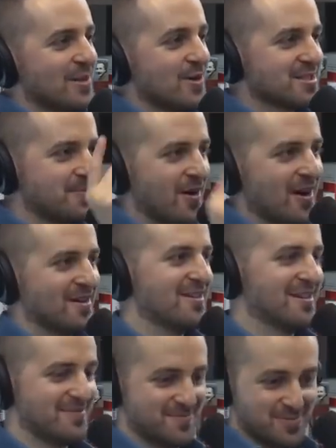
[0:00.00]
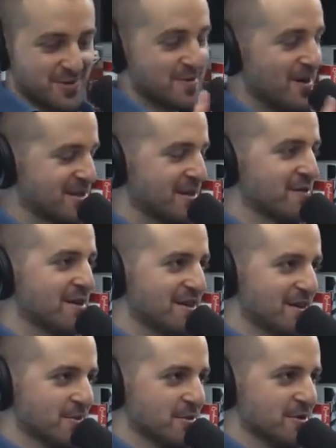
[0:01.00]
lost by pretty much everyone
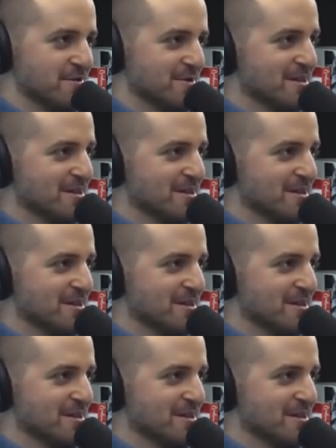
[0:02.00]
in the room.